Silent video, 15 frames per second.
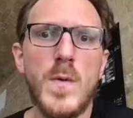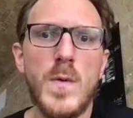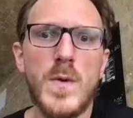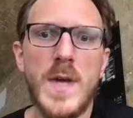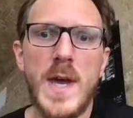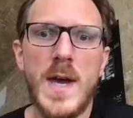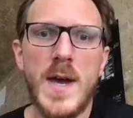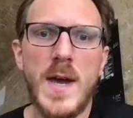
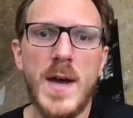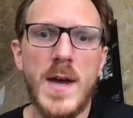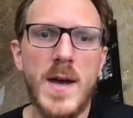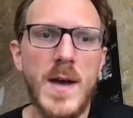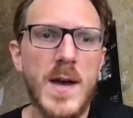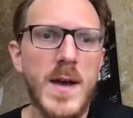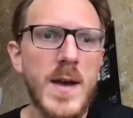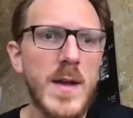Yeah,
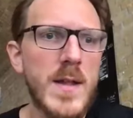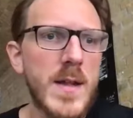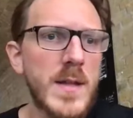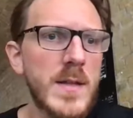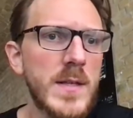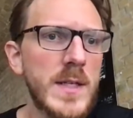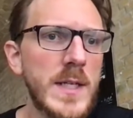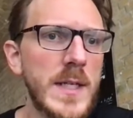
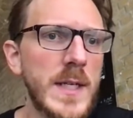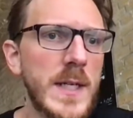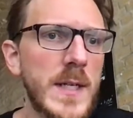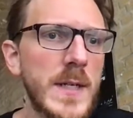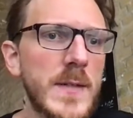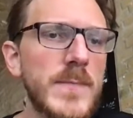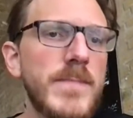let's see here.